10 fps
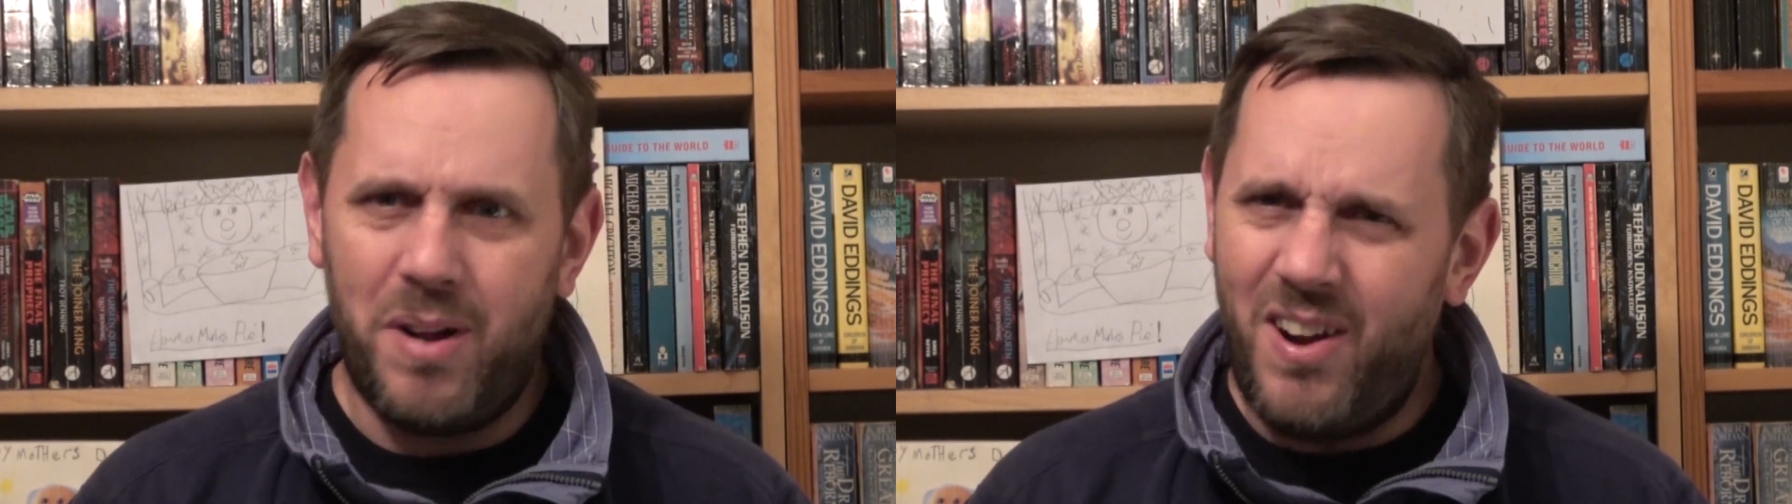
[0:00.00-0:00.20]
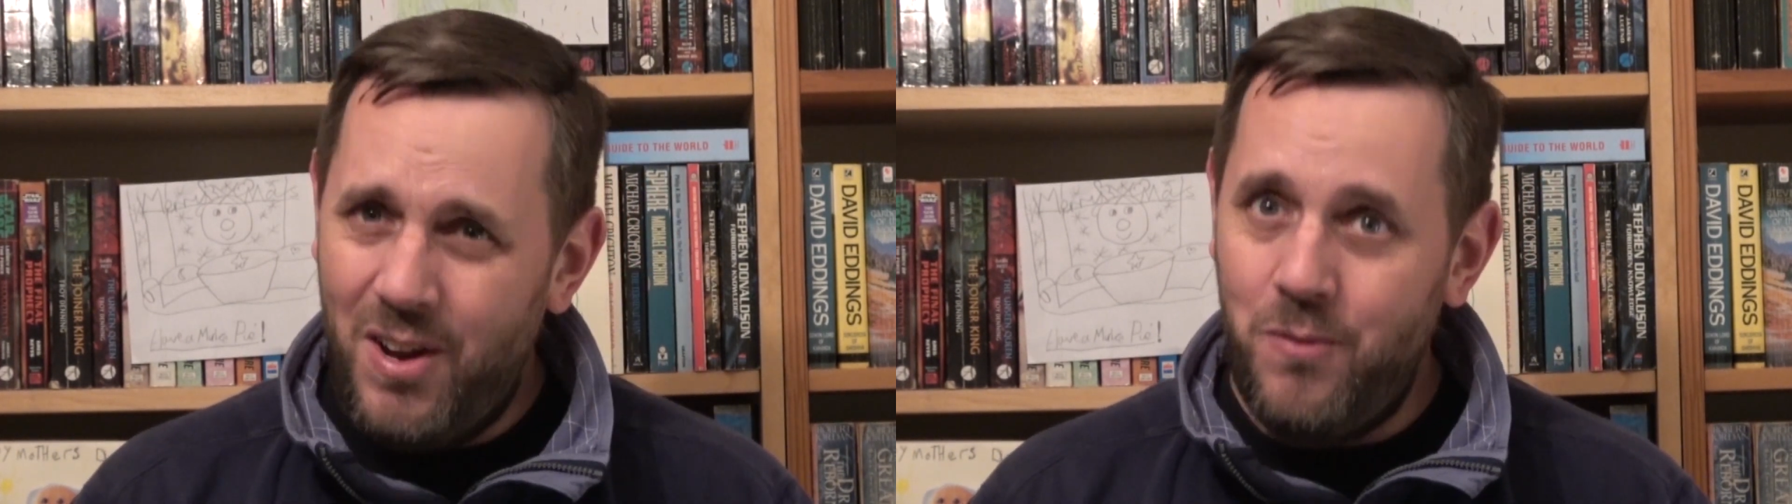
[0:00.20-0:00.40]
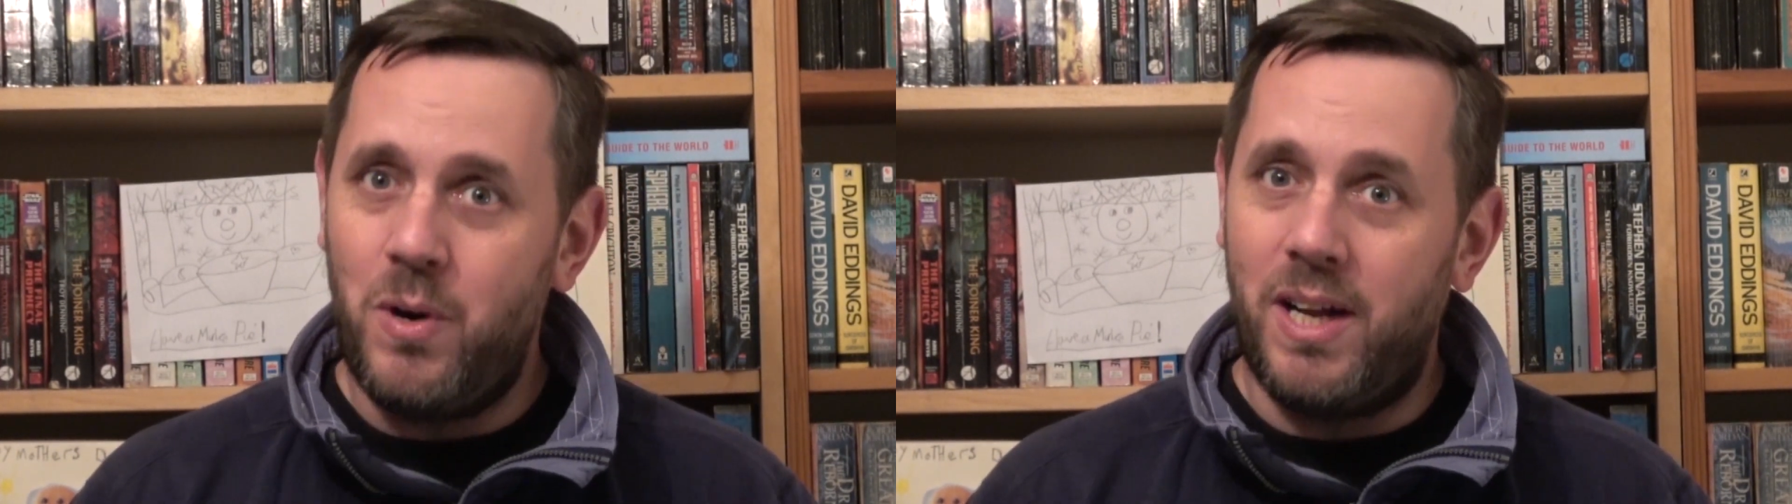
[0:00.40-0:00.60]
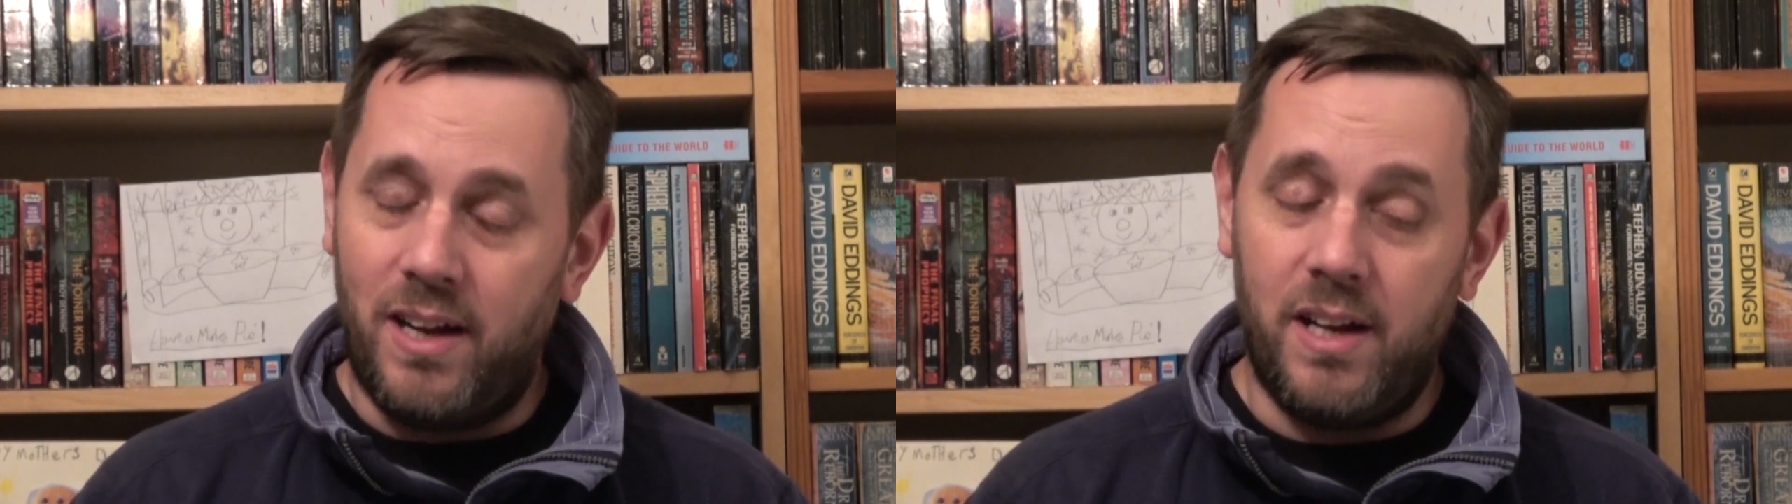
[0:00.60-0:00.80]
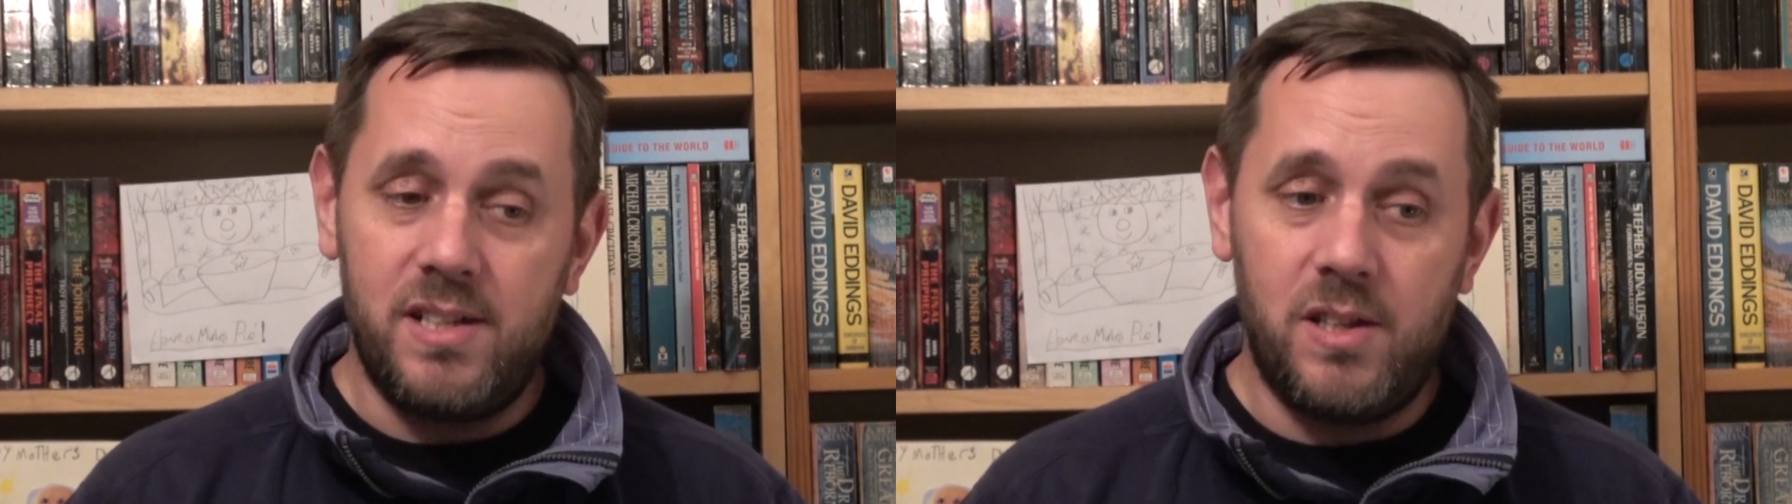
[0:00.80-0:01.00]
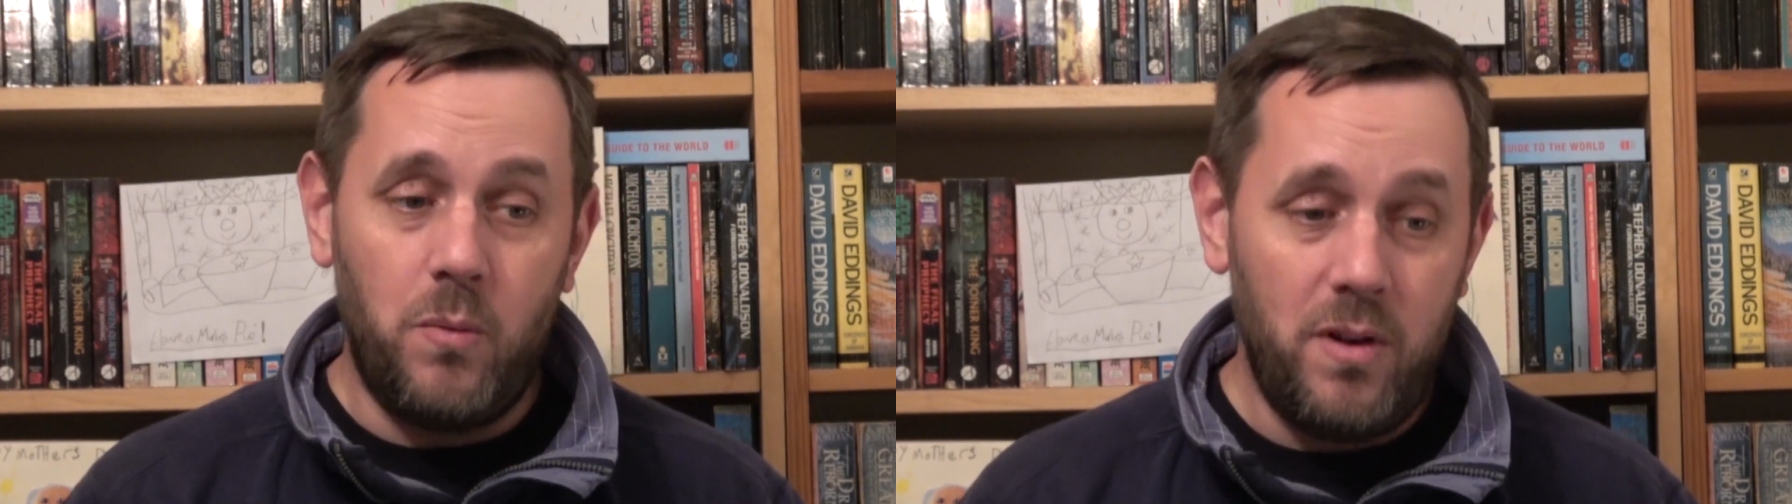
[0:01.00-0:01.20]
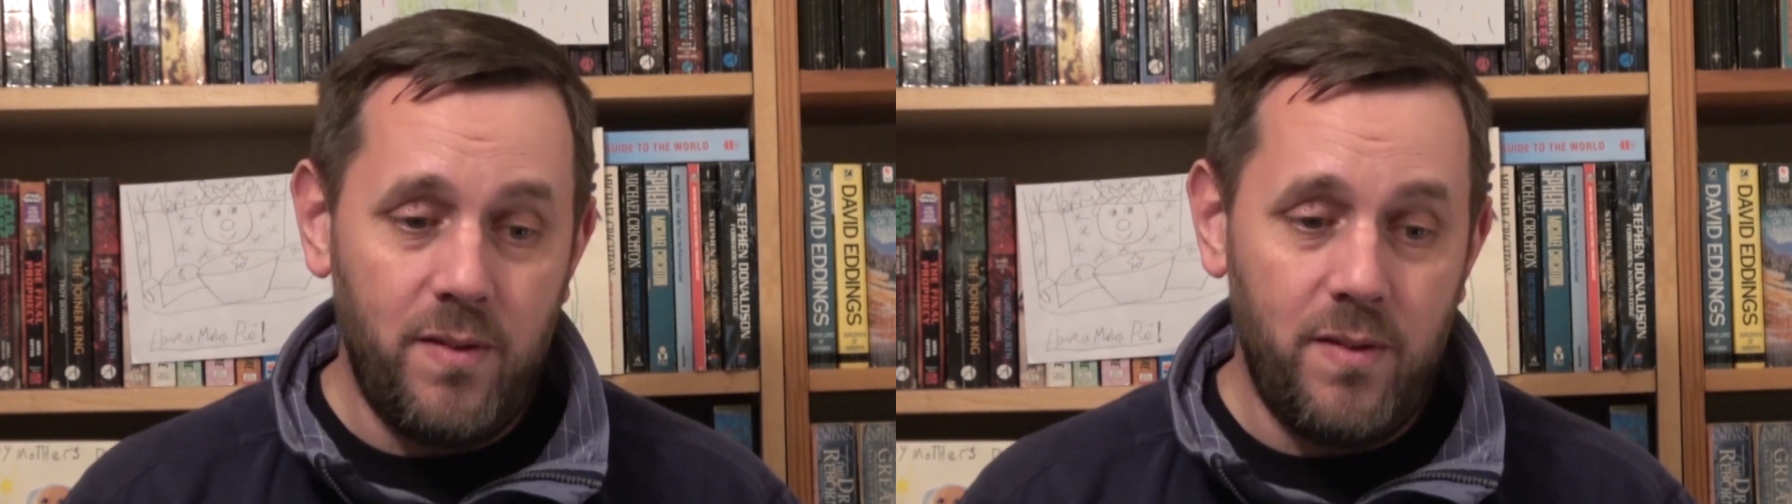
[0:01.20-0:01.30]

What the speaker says: and I realised that one